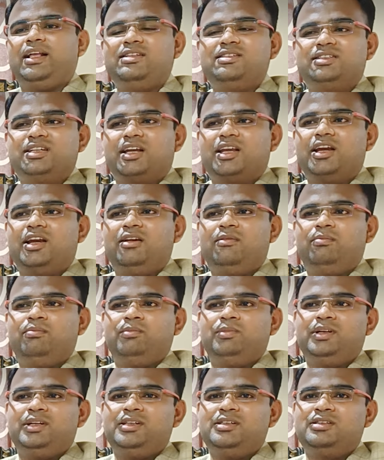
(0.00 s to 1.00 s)
And
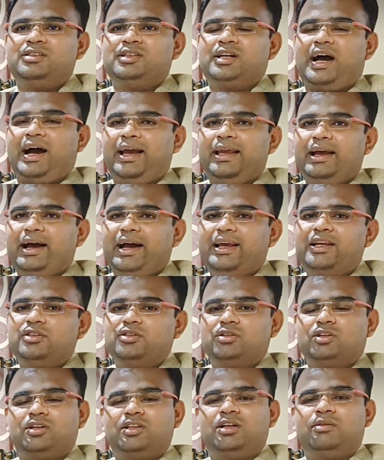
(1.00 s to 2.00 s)
second is I, I
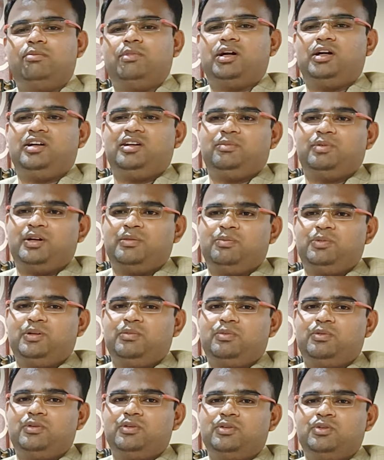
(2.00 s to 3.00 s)
saw the multiple
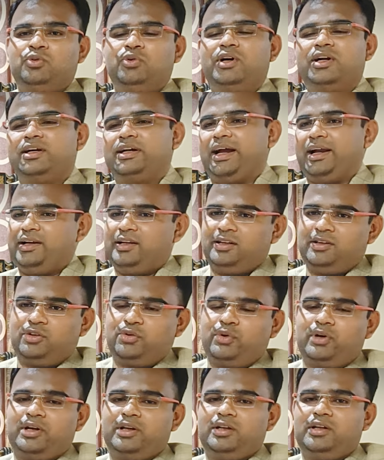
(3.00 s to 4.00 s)
people who are
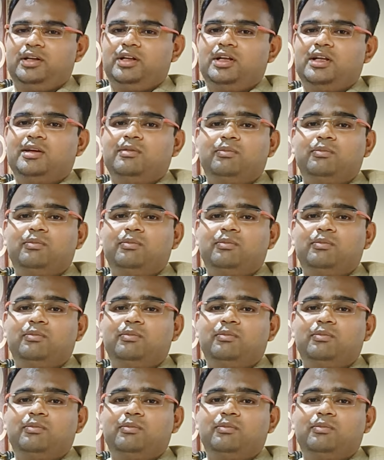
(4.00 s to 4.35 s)
writing query,